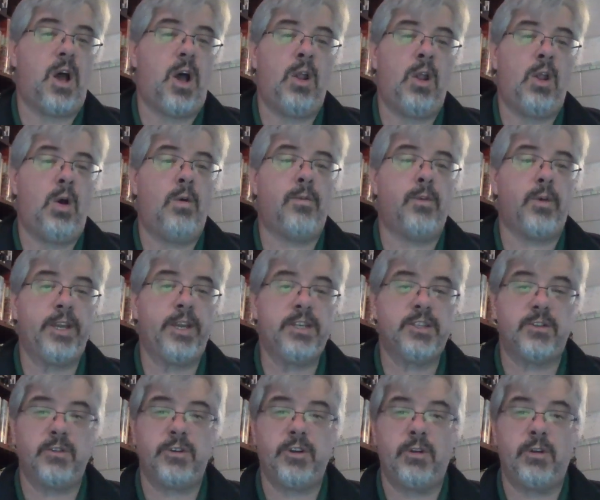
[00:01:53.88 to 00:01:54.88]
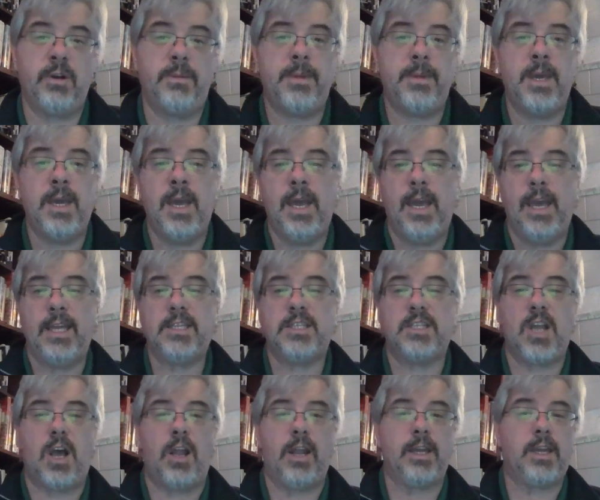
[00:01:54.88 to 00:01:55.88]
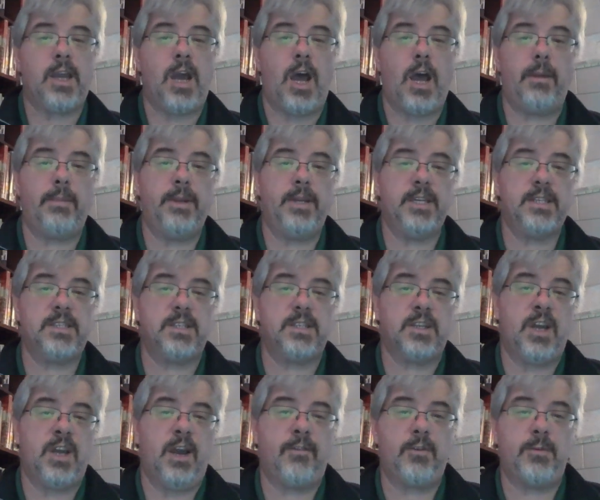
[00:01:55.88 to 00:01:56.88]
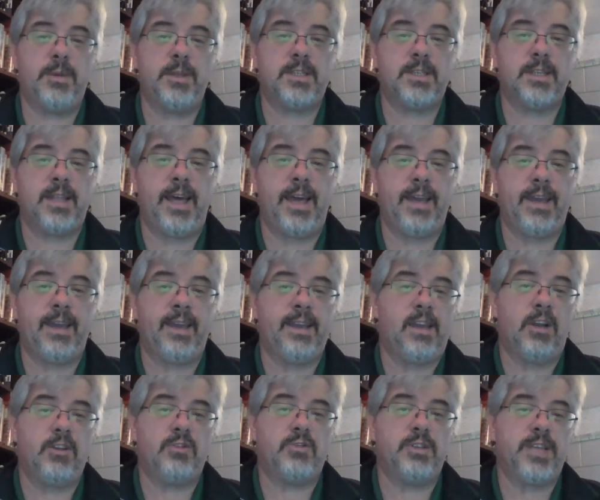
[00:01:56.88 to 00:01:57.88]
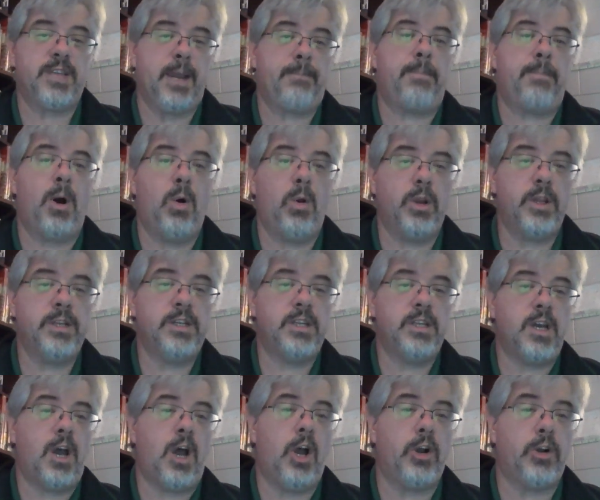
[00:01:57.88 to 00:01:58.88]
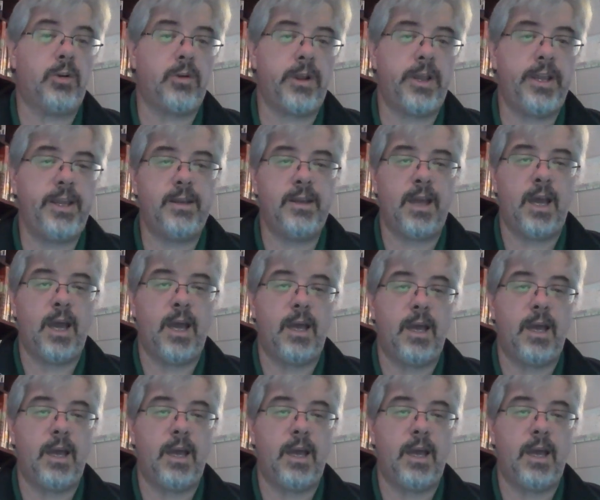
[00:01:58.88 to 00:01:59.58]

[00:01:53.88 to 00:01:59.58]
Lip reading: all over Eastern Europe, installing communist governments in countries like Poland, Hungary,